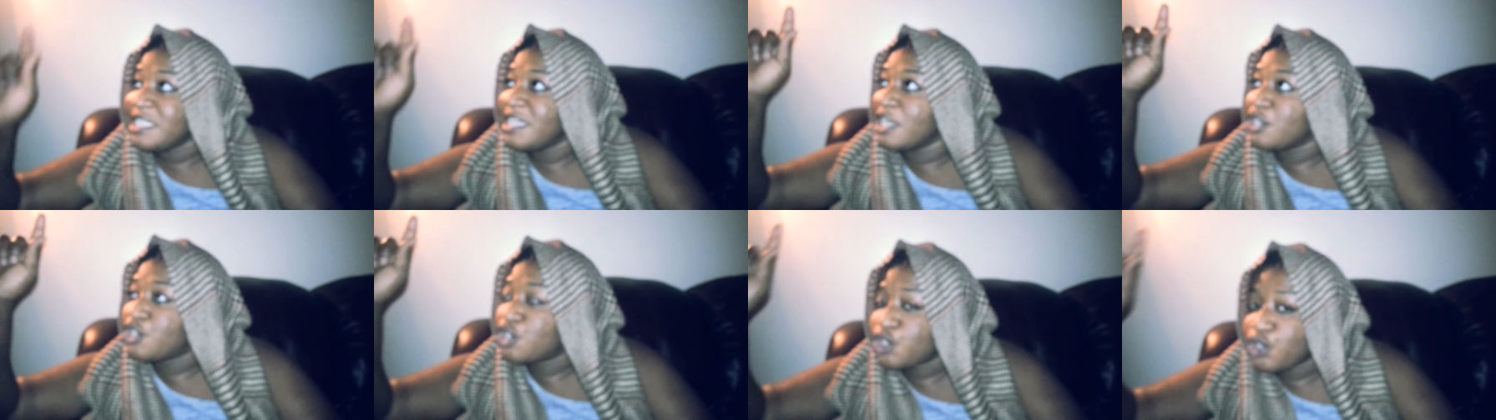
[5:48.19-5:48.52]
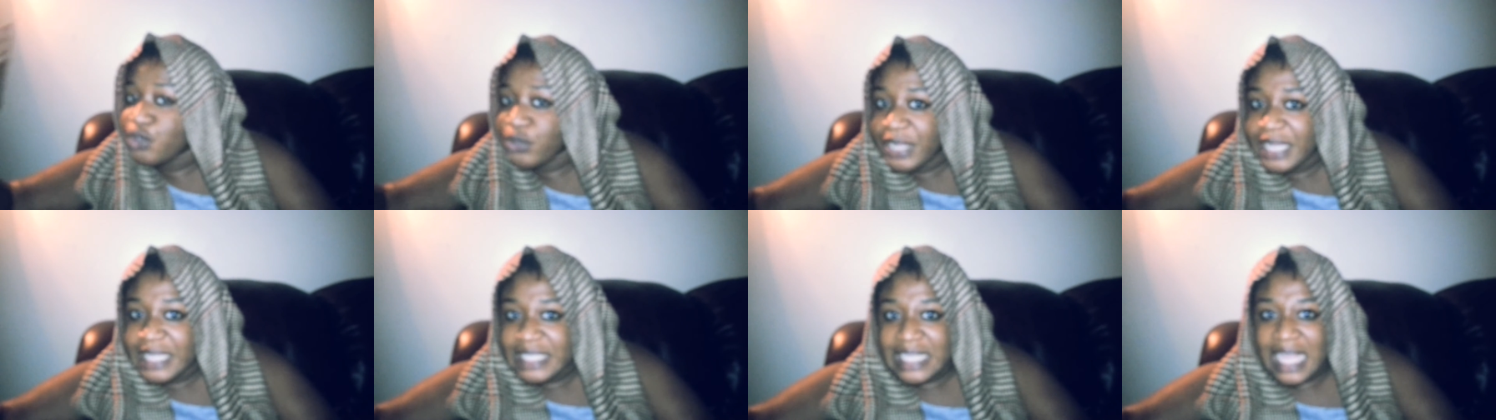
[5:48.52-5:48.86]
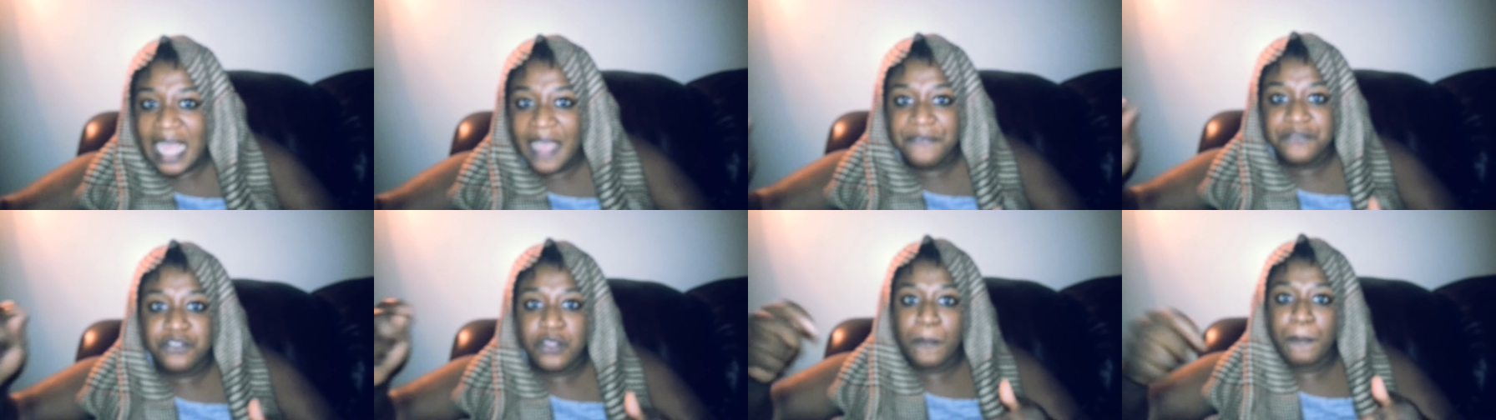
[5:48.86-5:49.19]
The trees
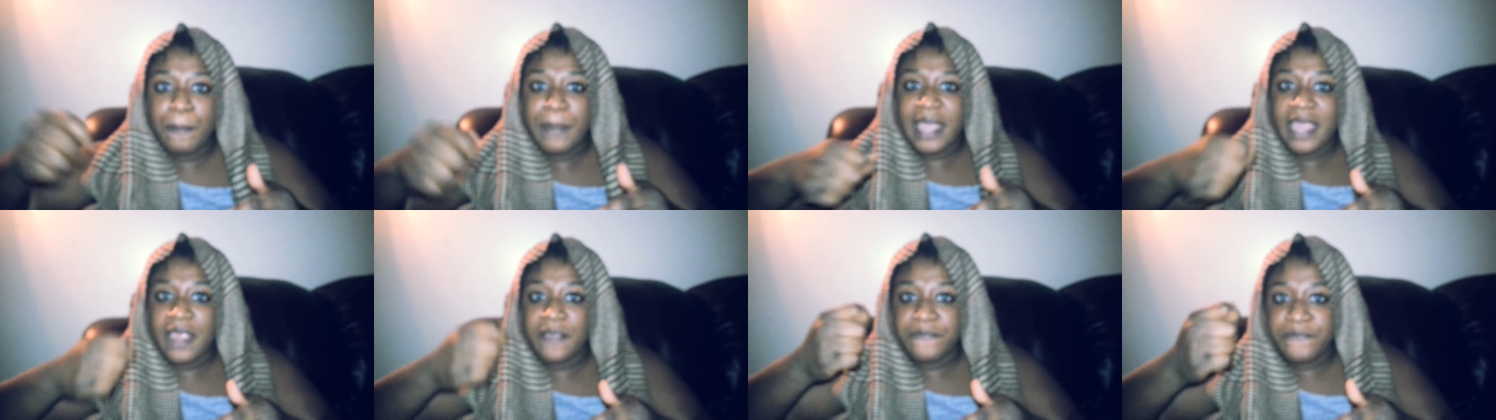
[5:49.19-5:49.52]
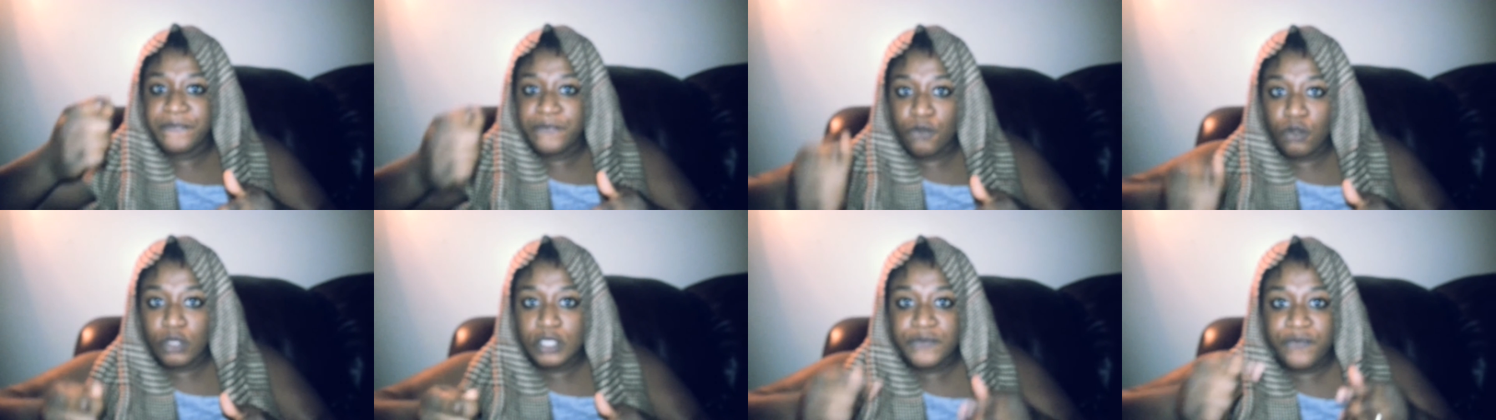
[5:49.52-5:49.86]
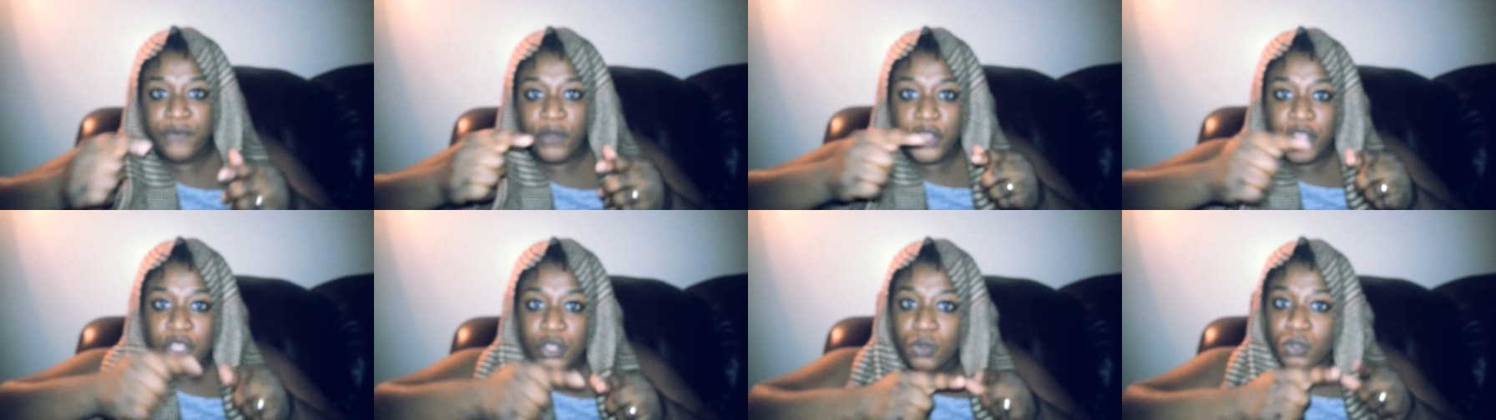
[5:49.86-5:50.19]
have to bear fruits
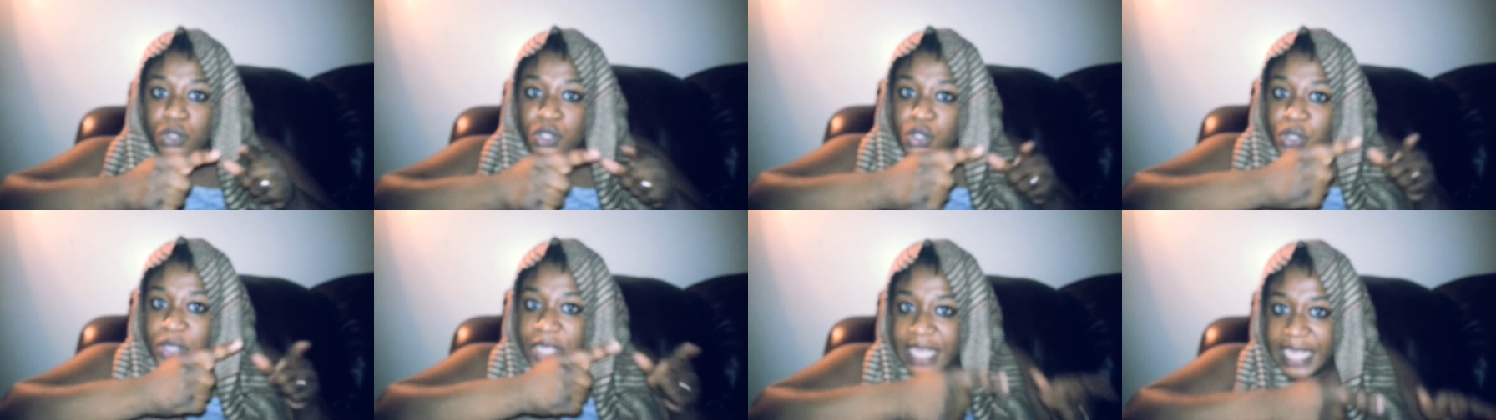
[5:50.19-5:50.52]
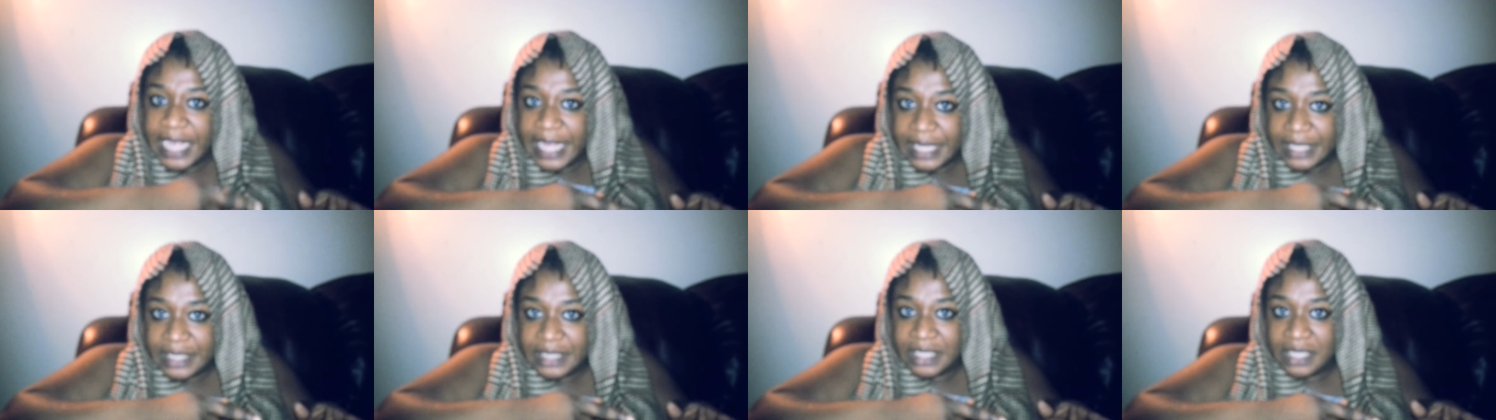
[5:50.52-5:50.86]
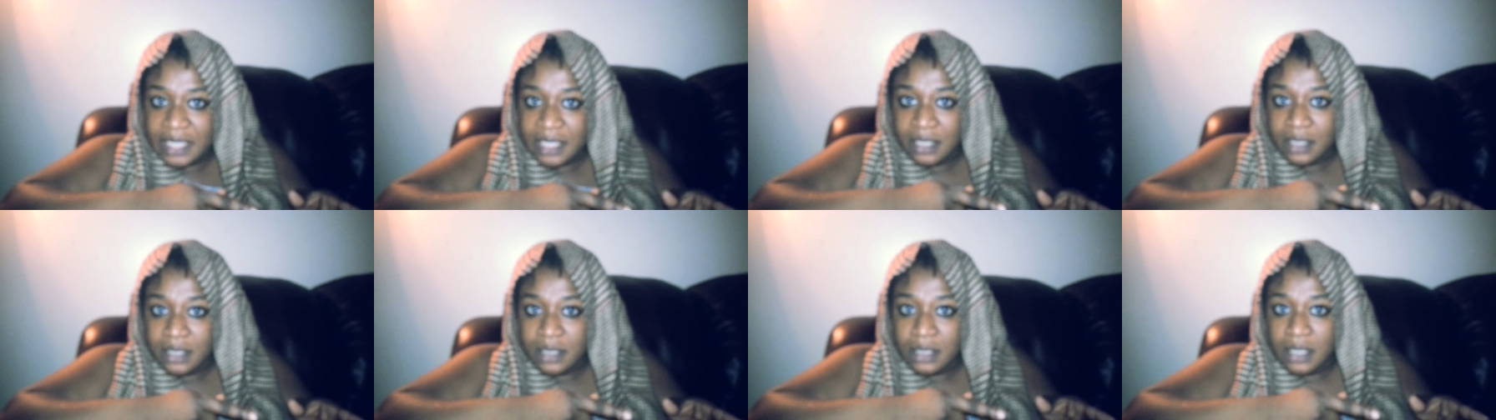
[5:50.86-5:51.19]
for you to eat.